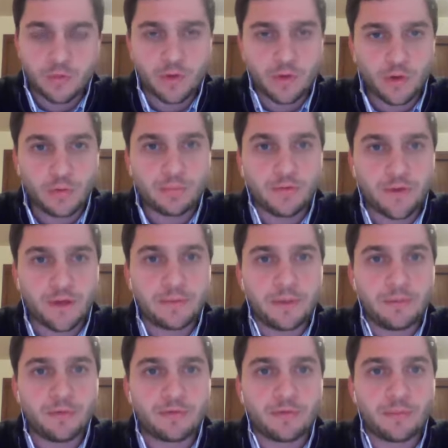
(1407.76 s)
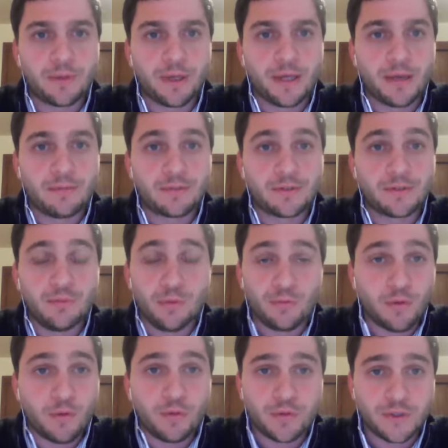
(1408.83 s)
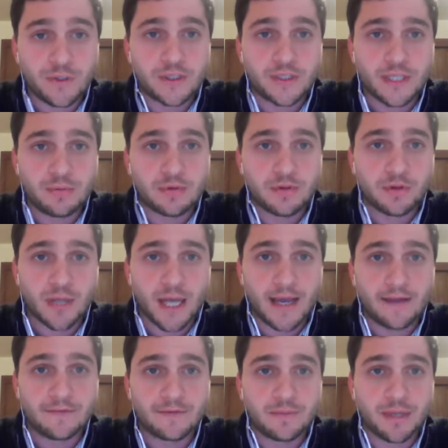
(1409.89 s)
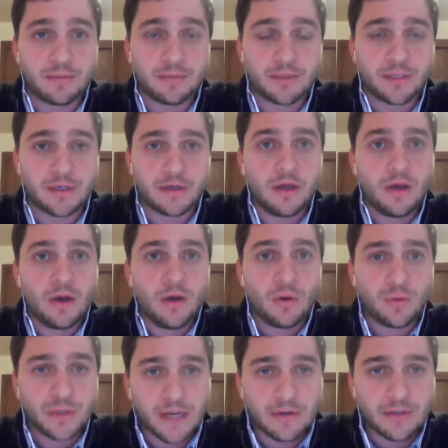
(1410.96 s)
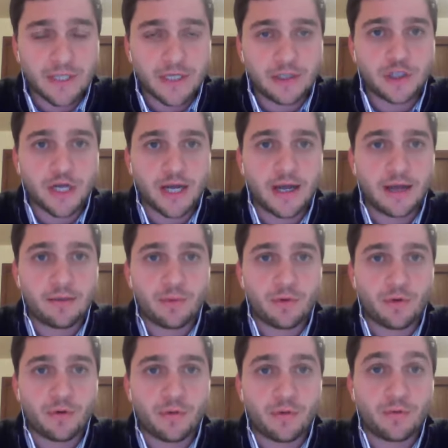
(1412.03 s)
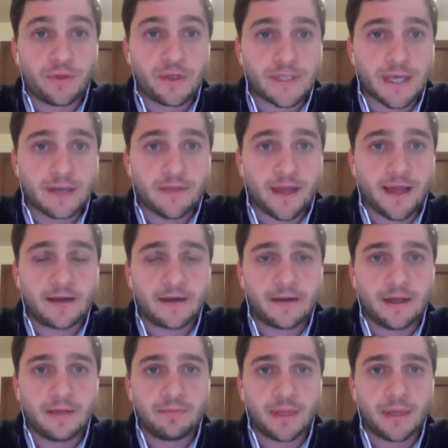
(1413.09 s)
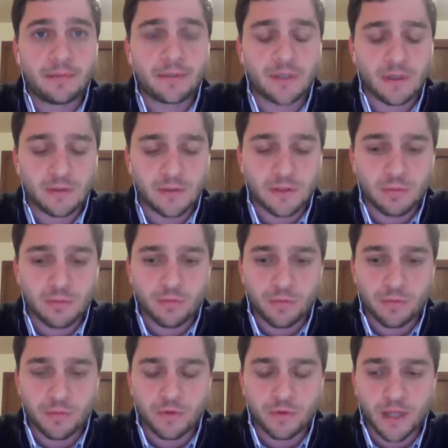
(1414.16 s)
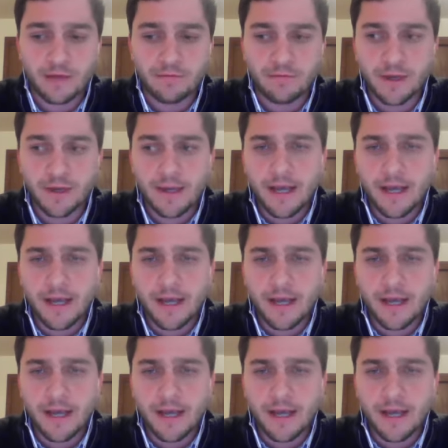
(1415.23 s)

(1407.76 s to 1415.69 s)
could prevent people from being able to move forward and succeed with their lives, be able to hold down a steady job or things like that, and be able to move forward with their life.